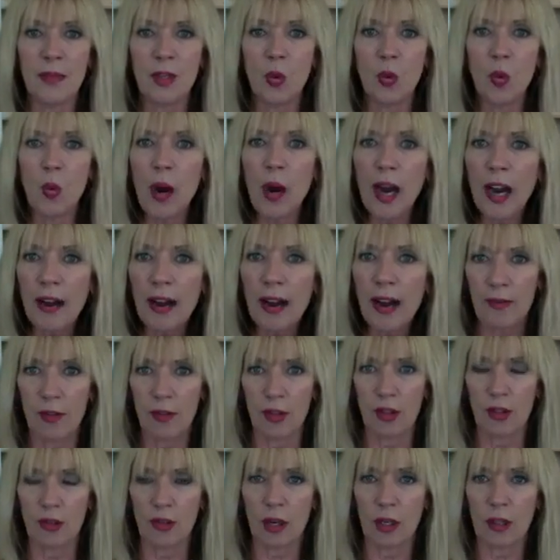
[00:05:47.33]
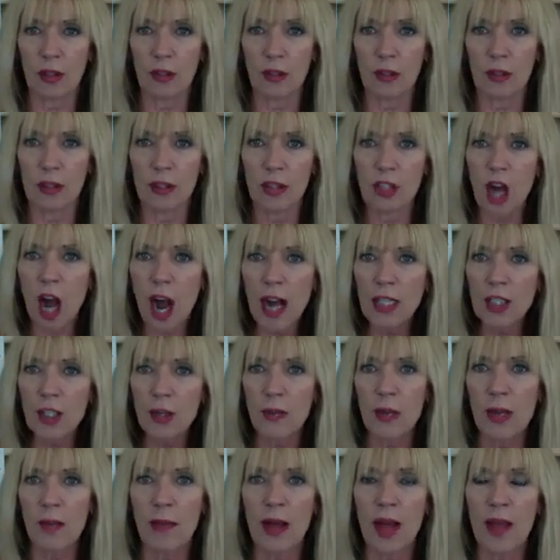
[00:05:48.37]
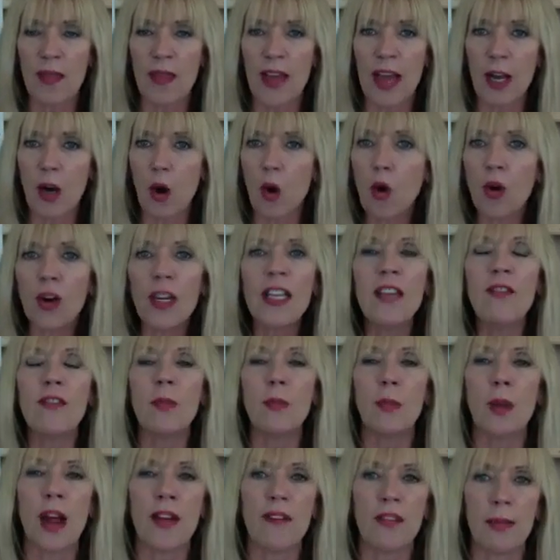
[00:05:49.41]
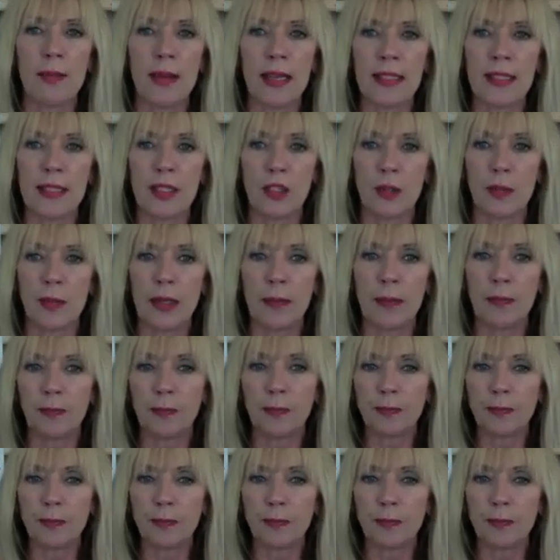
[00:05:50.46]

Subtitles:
Where have you struggled? Talk to me about that, or even private message me.